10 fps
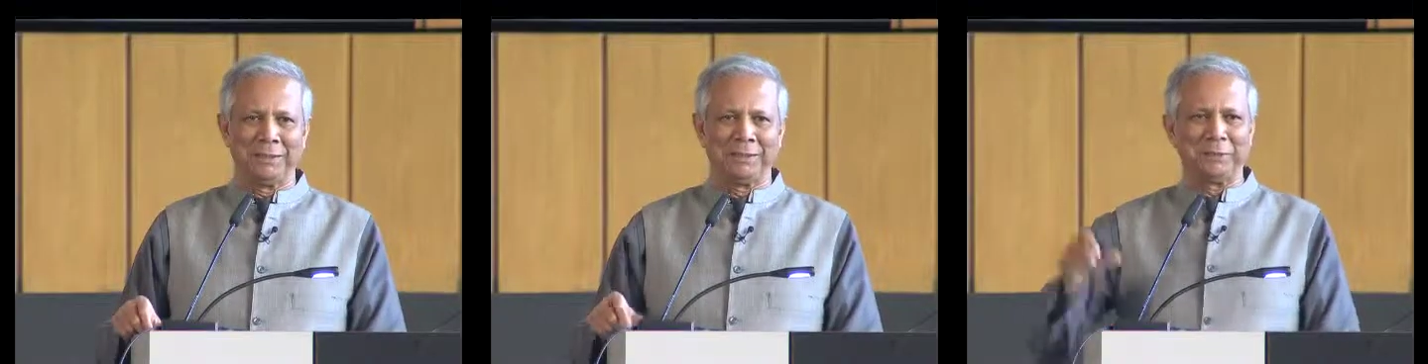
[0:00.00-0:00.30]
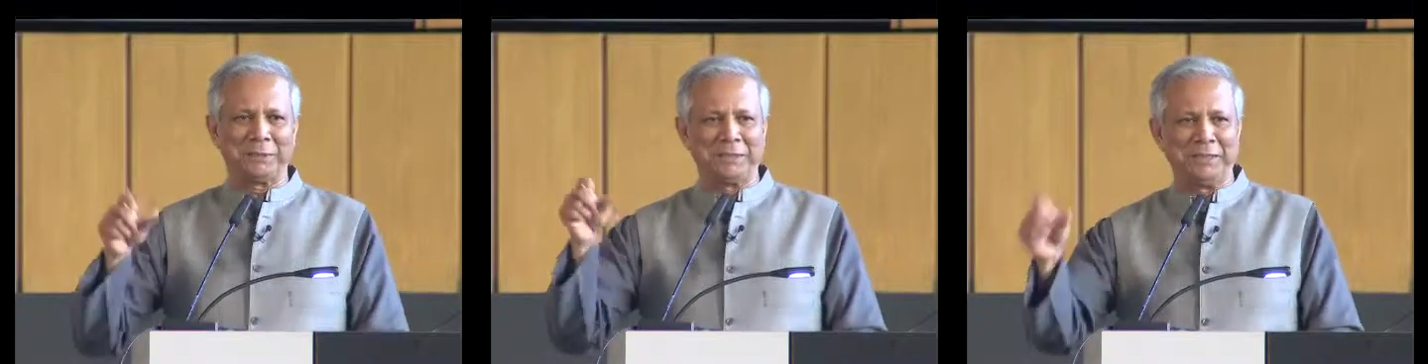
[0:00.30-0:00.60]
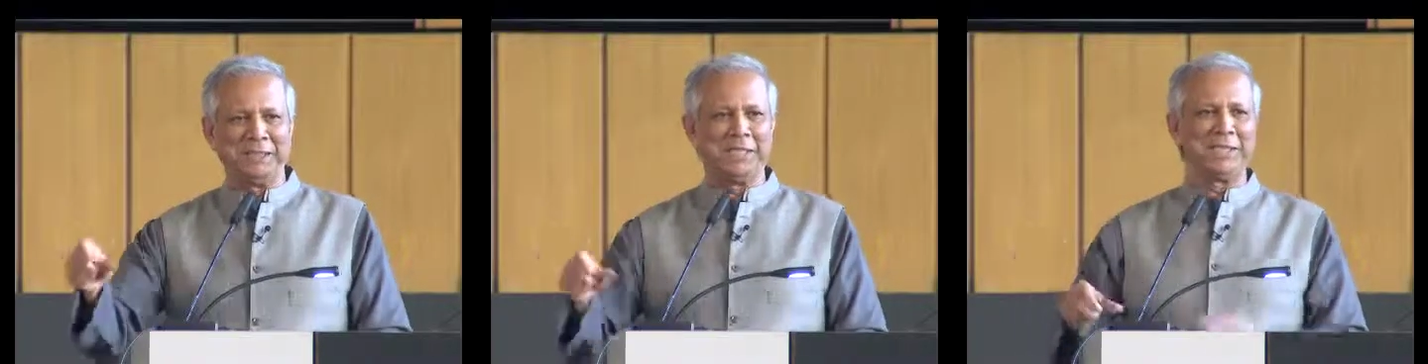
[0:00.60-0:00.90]
You are
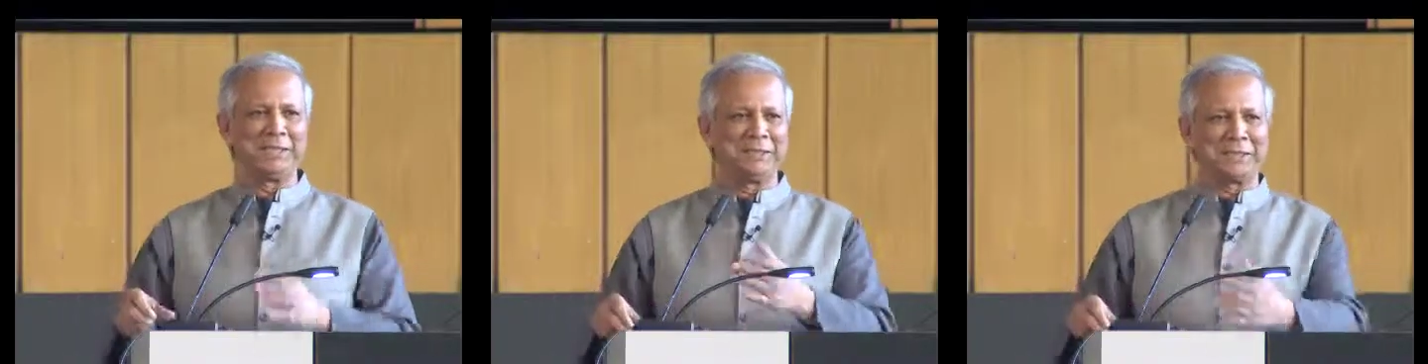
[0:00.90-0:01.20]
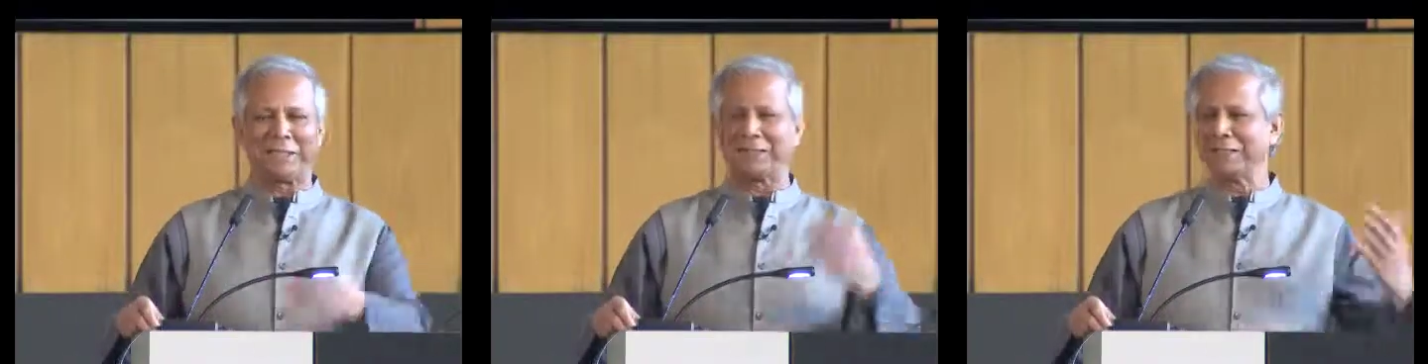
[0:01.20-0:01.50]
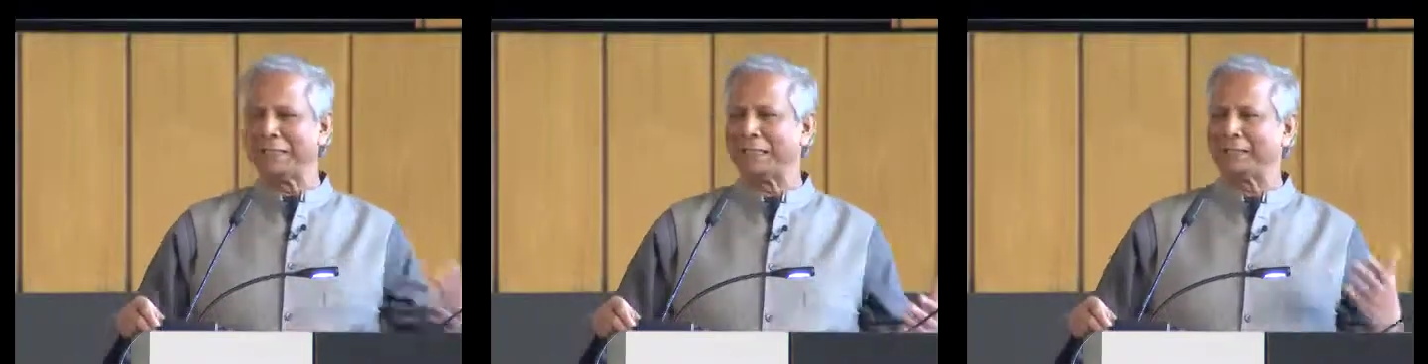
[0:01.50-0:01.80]
denying that
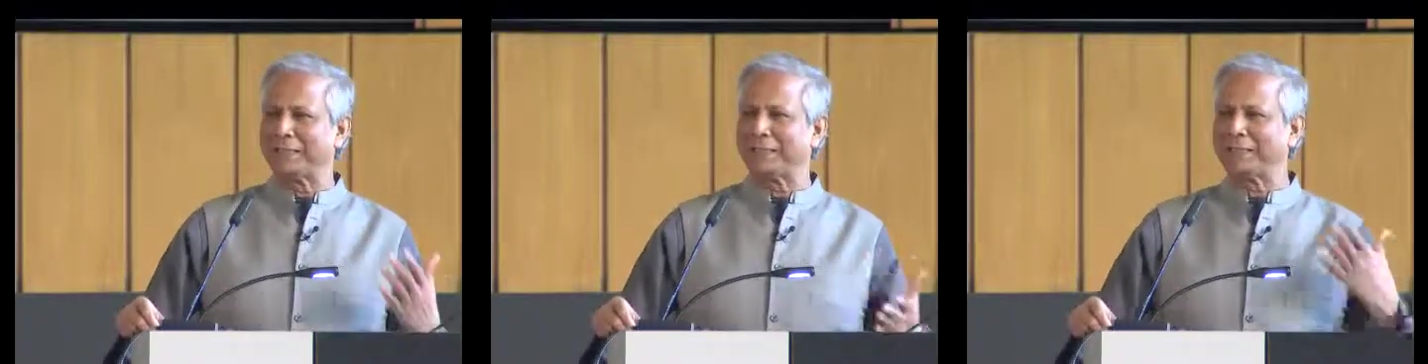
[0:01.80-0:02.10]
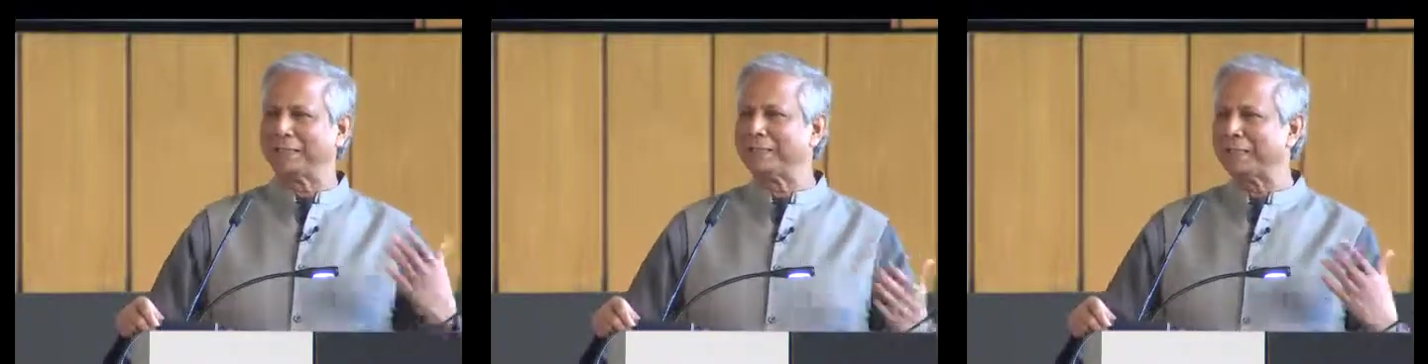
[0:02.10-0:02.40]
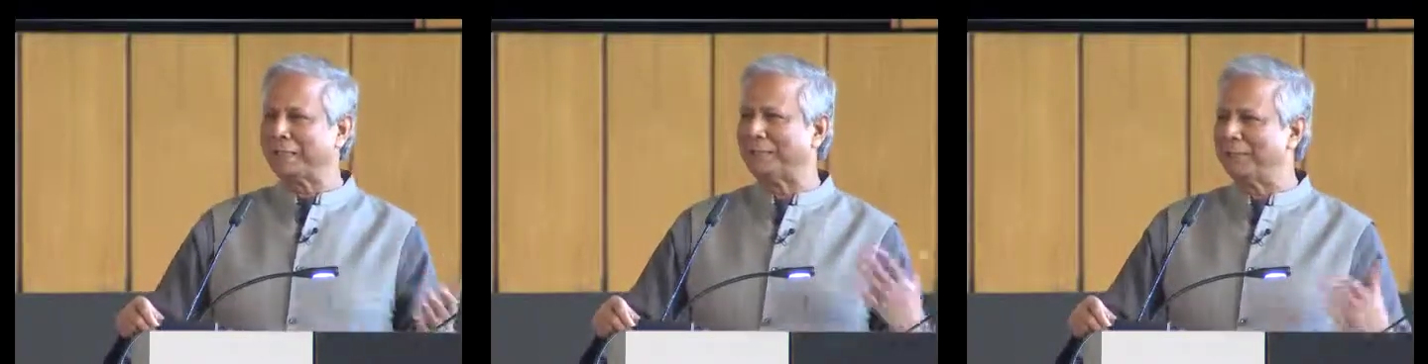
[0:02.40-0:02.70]
existence,
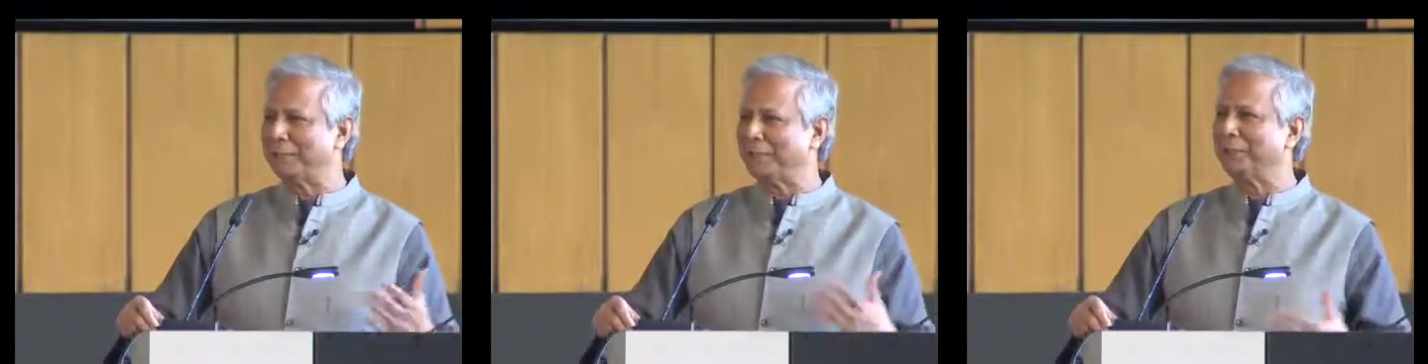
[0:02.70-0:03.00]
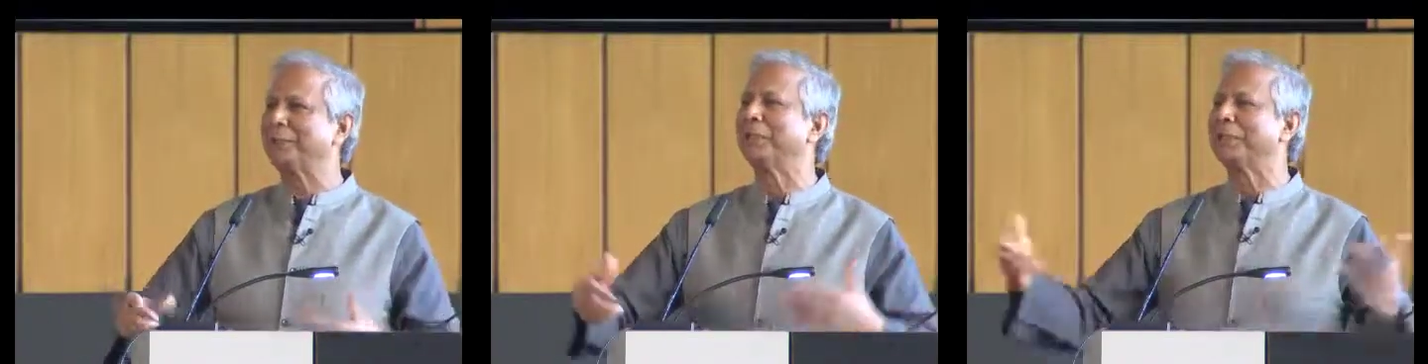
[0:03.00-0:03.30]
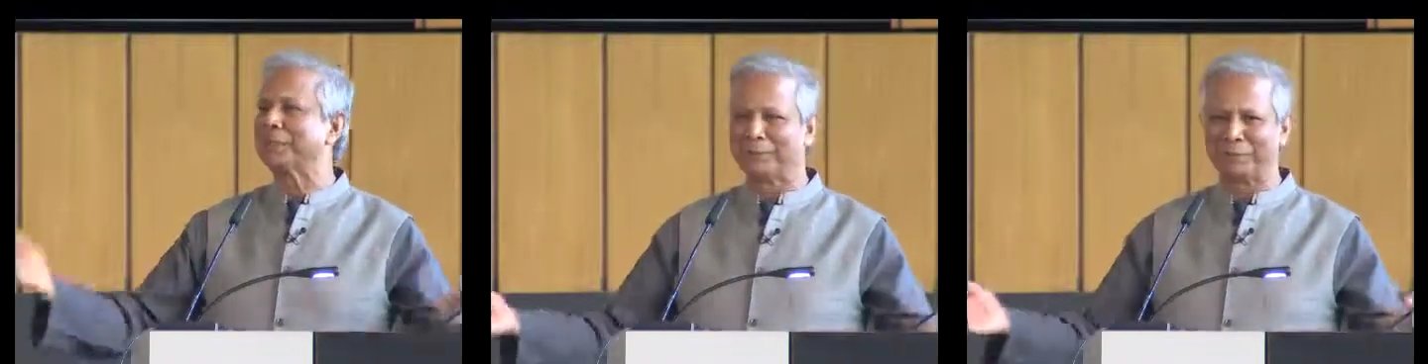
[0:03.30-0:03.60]
that ability of the
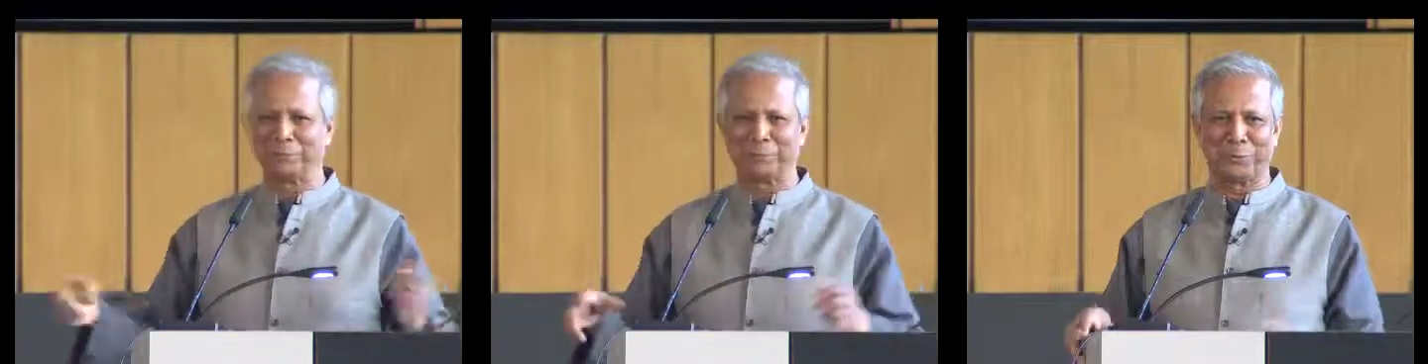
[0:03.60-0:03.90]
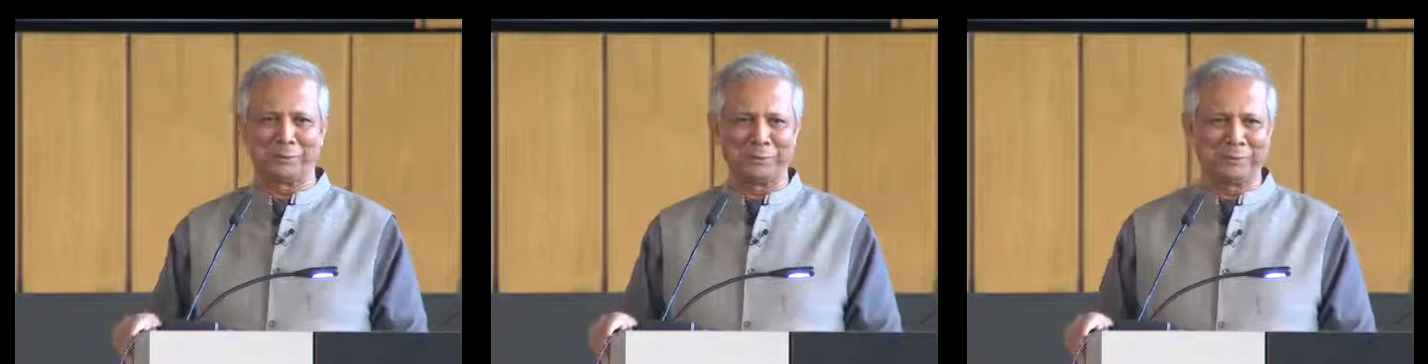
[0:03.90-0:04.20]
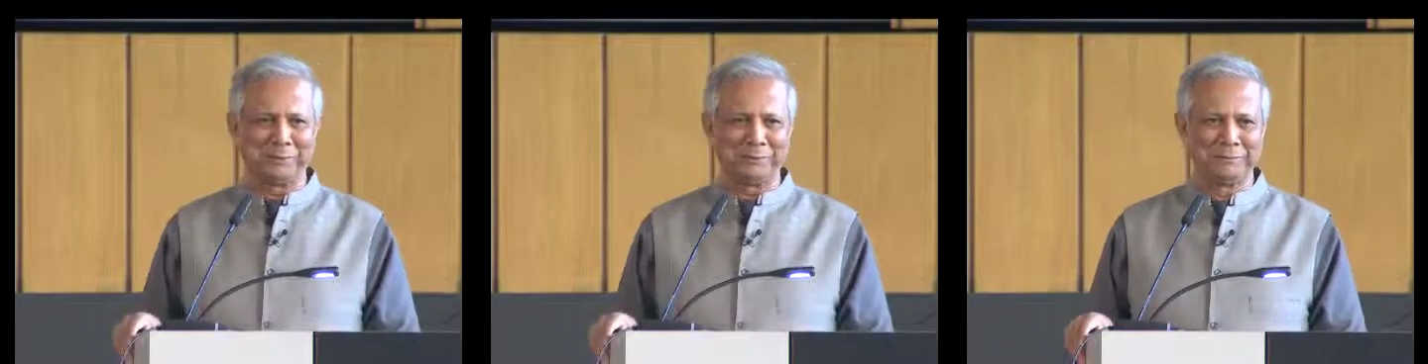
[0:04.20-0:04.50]
rest of the poor people.